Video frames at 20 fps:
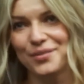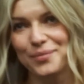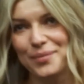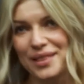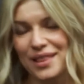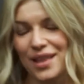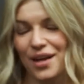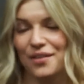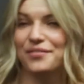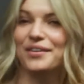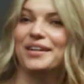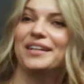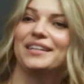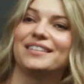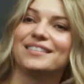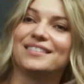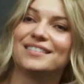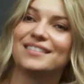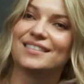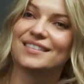We love it.
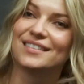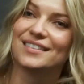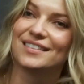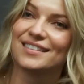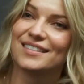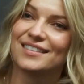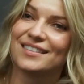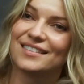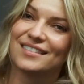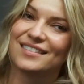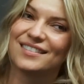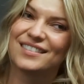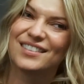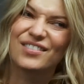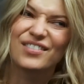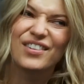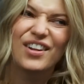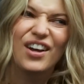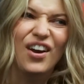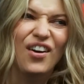Oh,
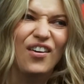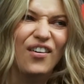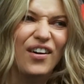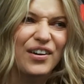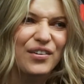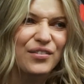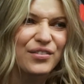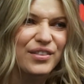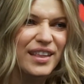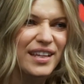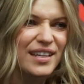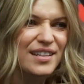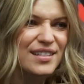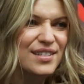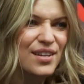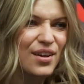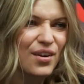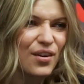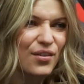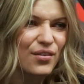so no, I don't think
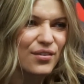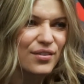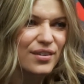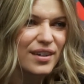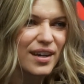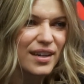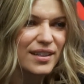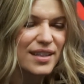so. Four.